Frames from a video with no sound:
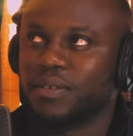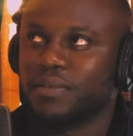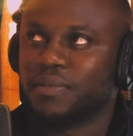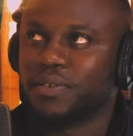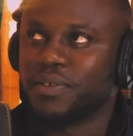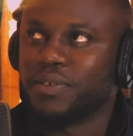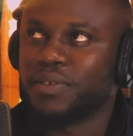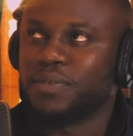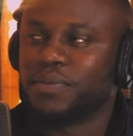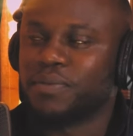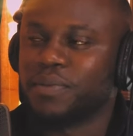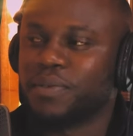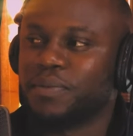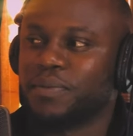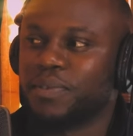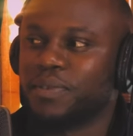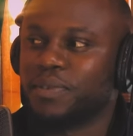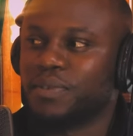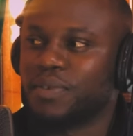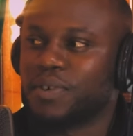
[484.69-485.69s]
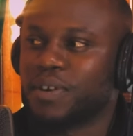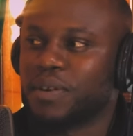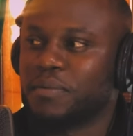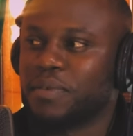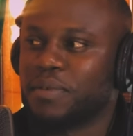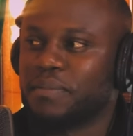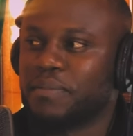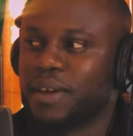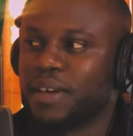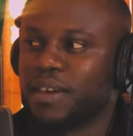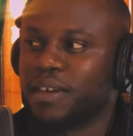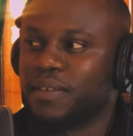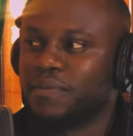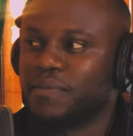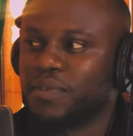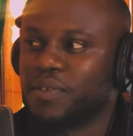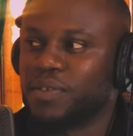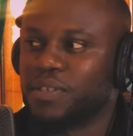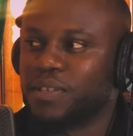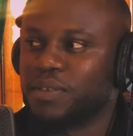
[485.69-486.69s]
of course, when we talk about
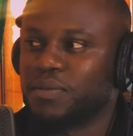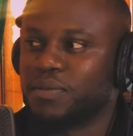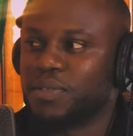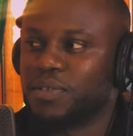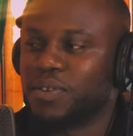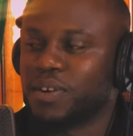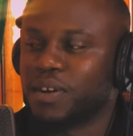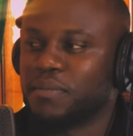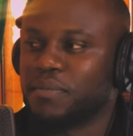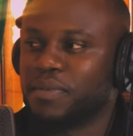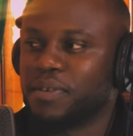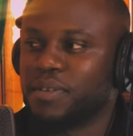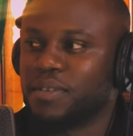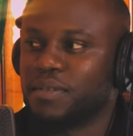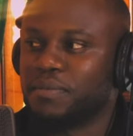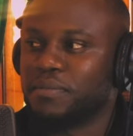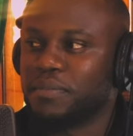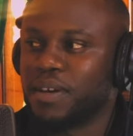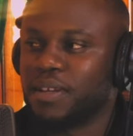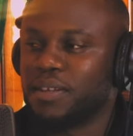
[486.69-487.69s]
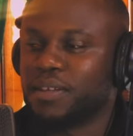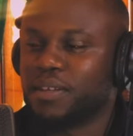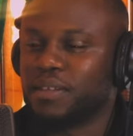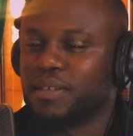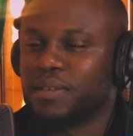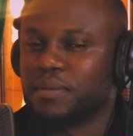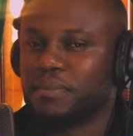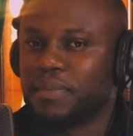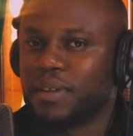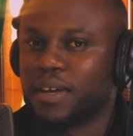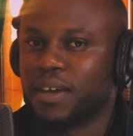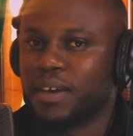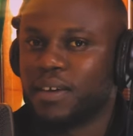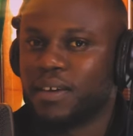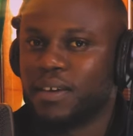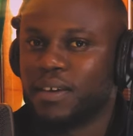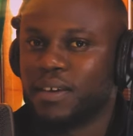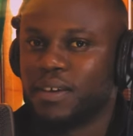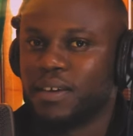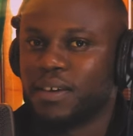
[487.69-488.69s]
market forces, we talk about demand and supply.